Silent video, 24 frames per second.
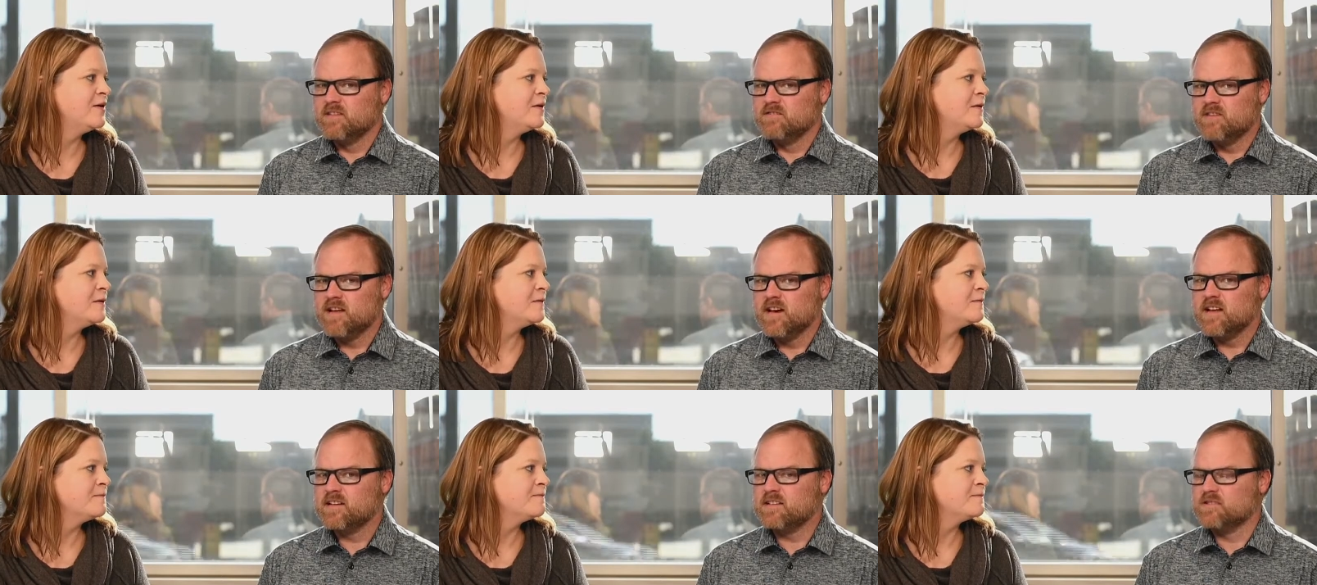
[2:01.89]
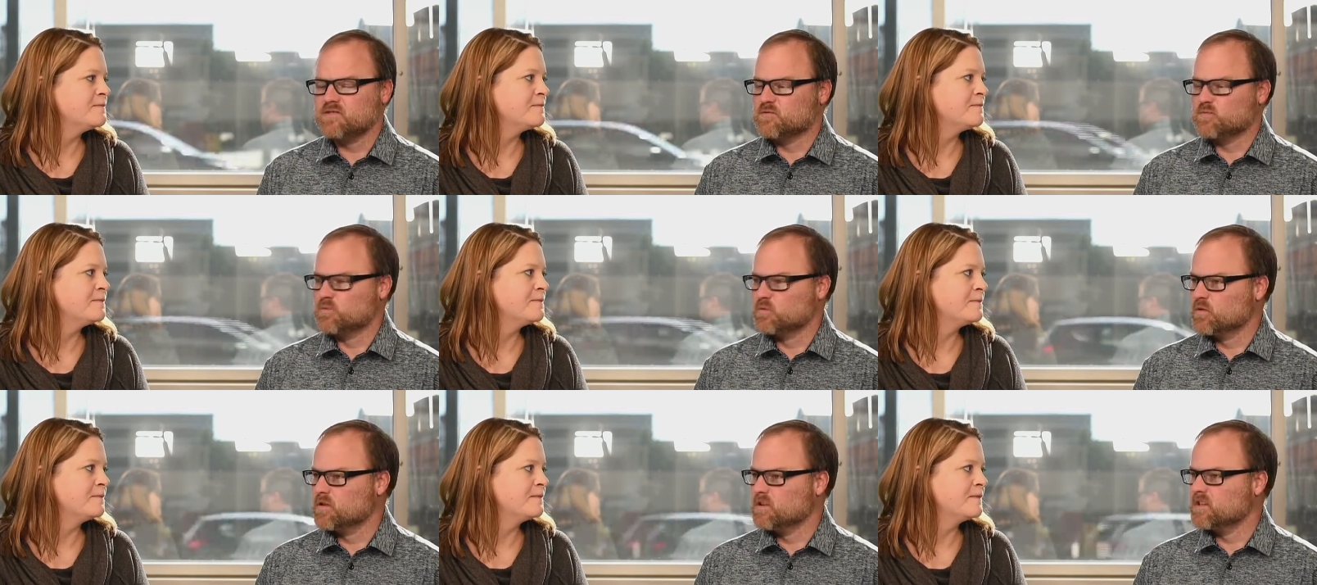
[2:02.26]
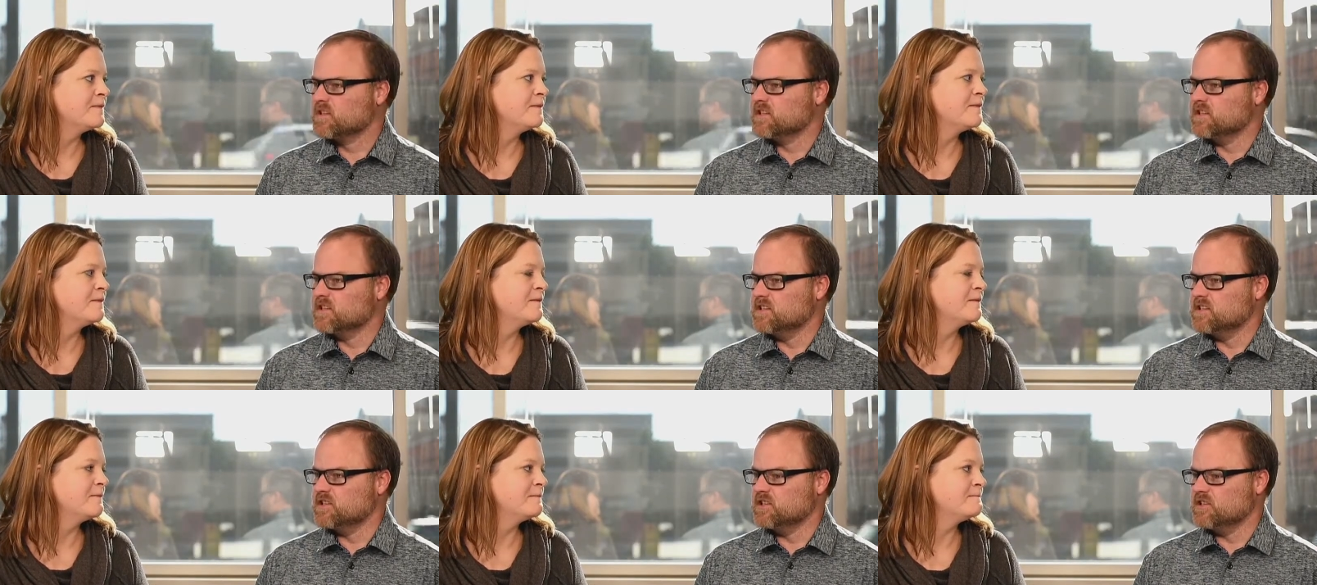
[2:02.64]
Speaker 1: that is
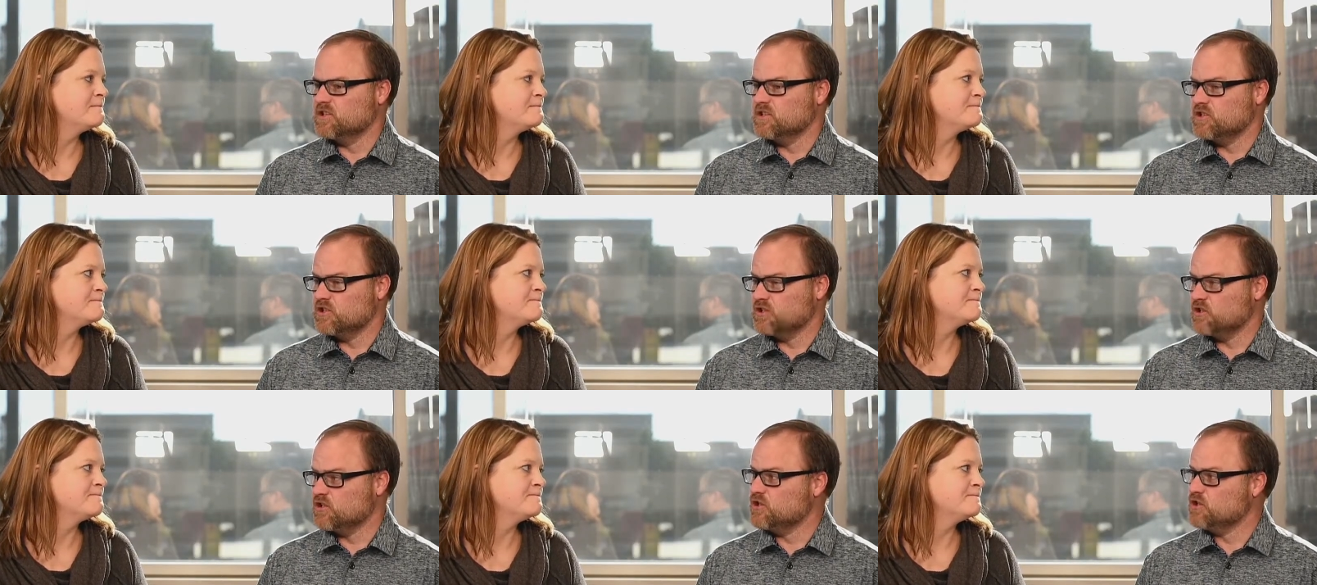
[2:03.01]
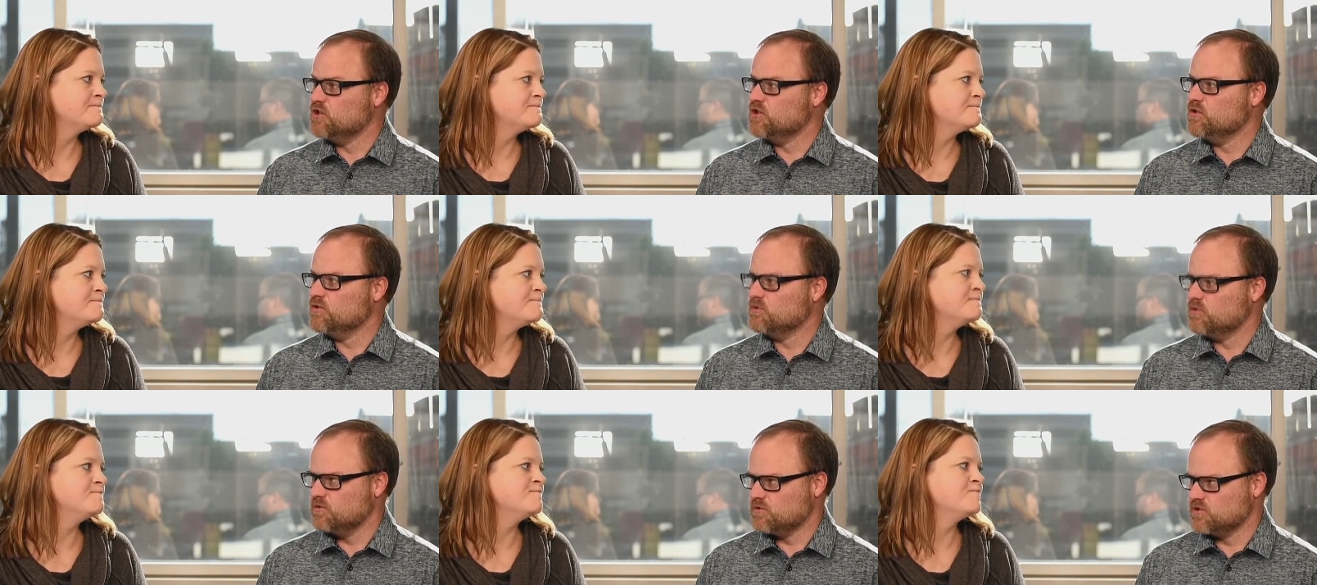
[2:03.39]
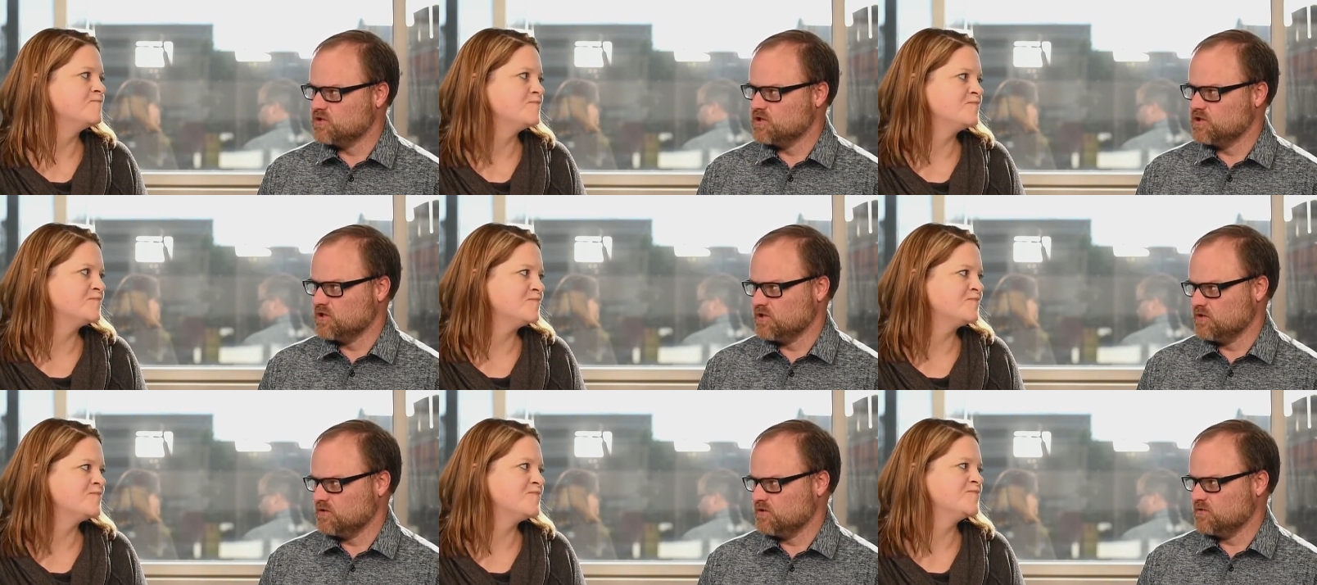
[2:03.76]
really huge
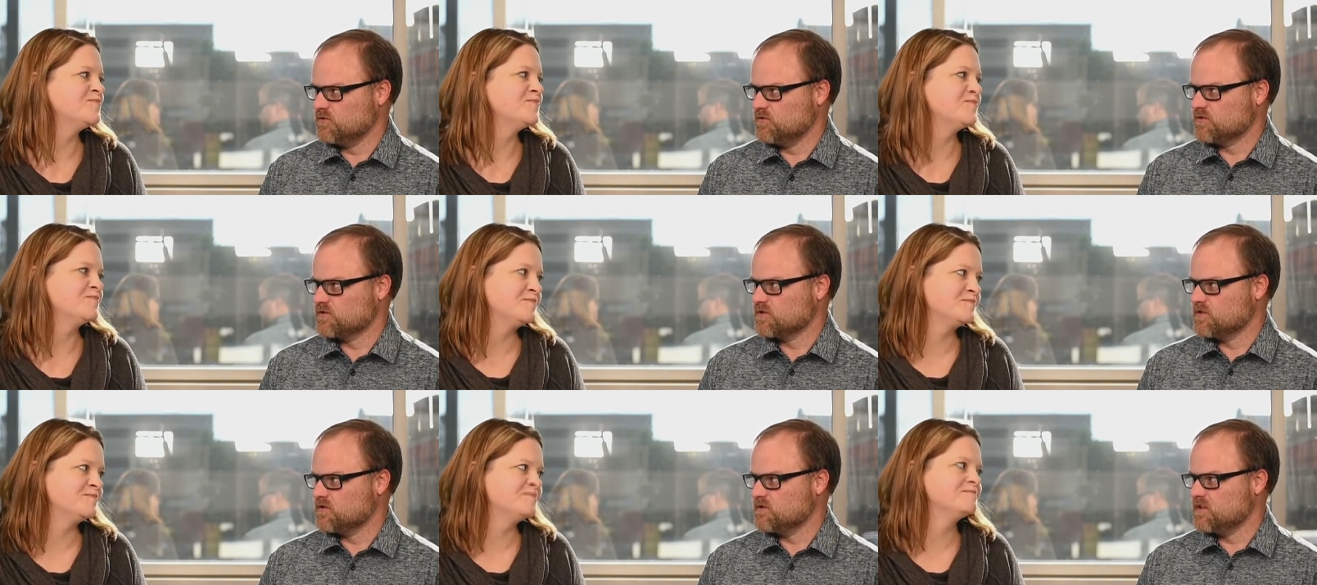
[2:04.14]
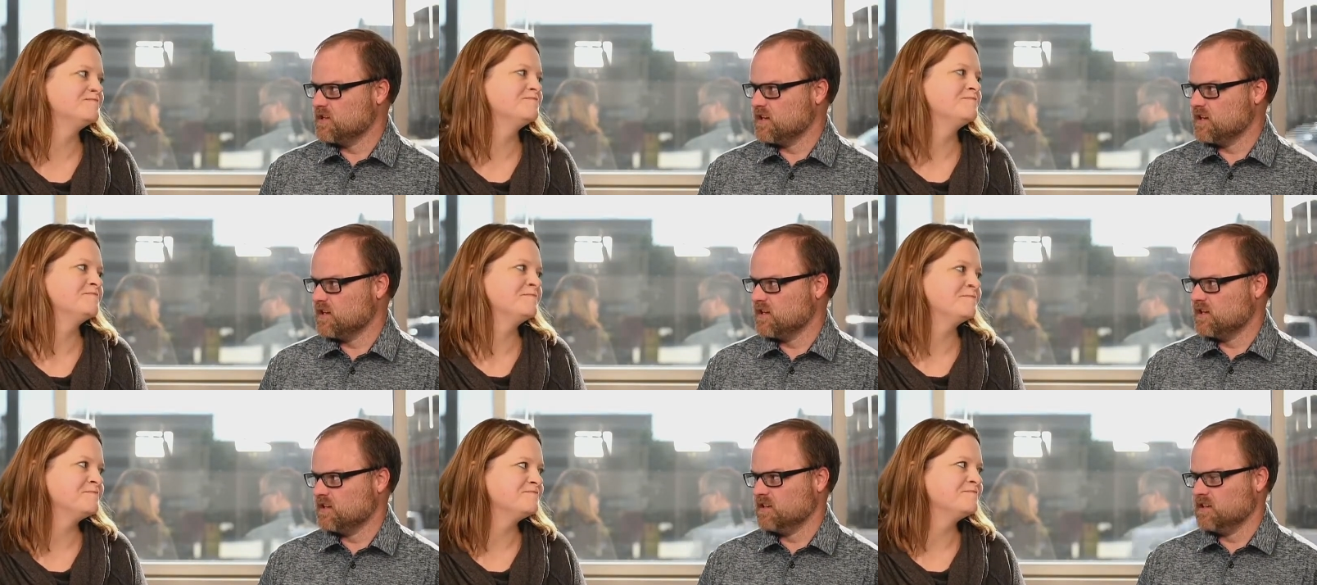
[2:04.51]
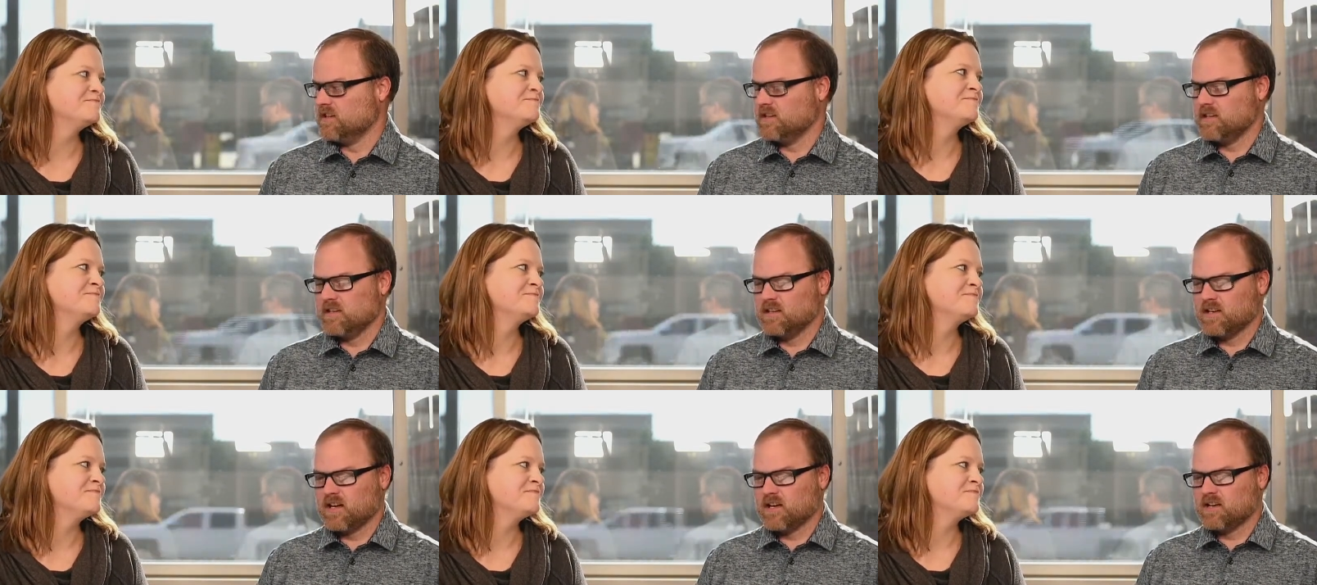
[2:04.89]
news. And
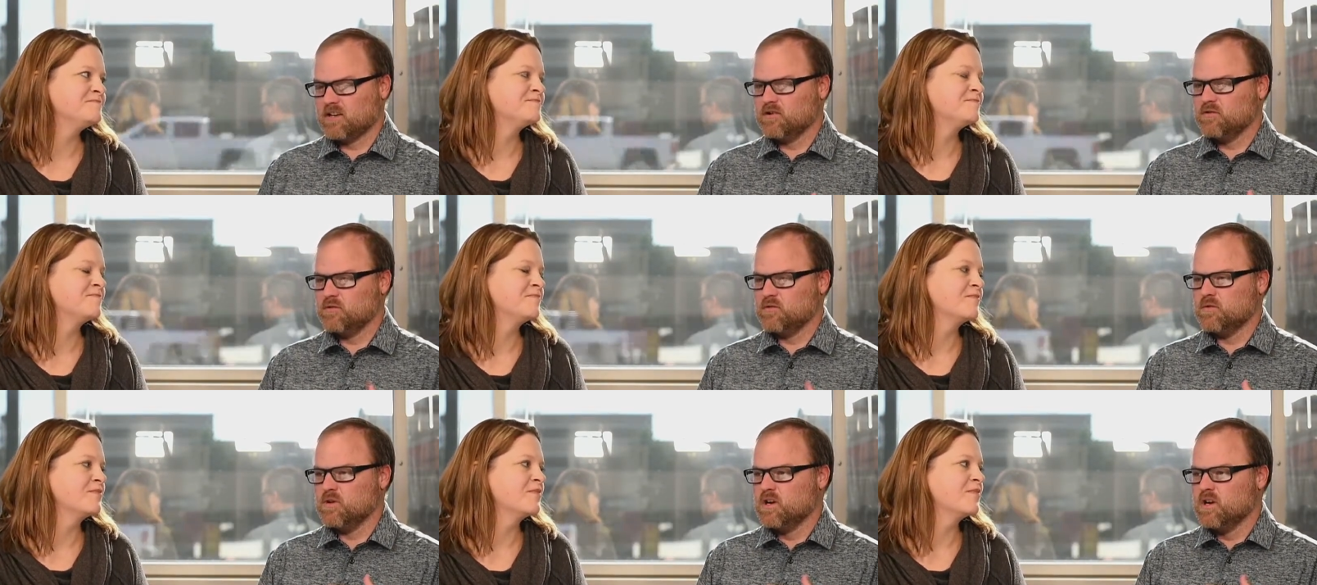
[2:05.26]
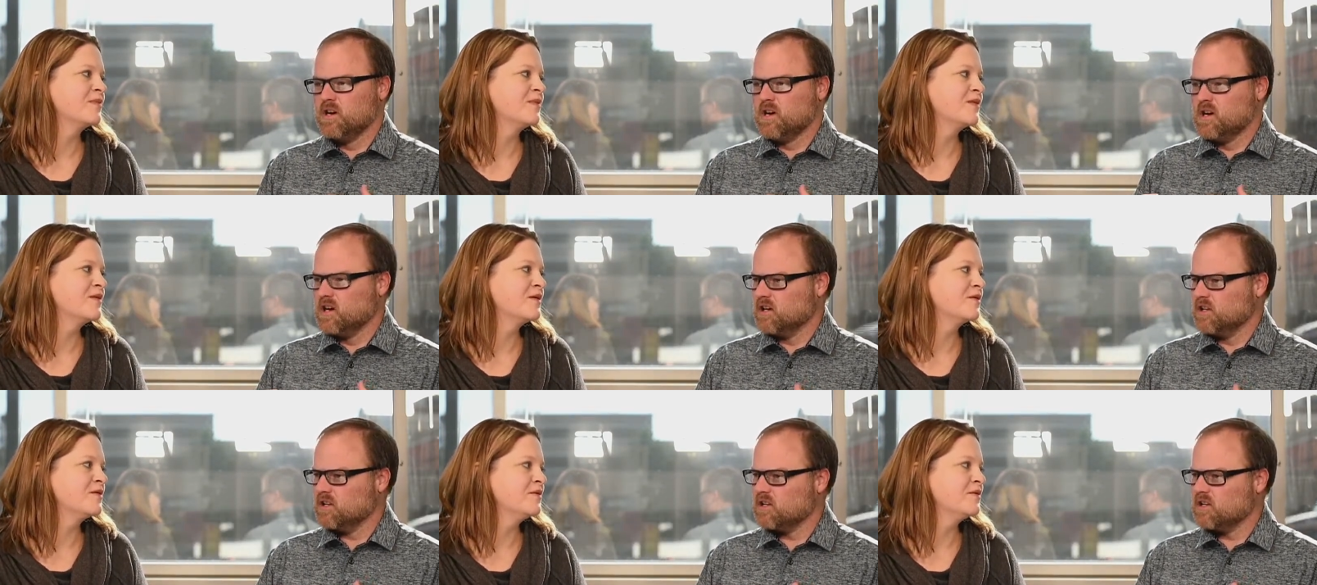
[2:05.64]
and I know a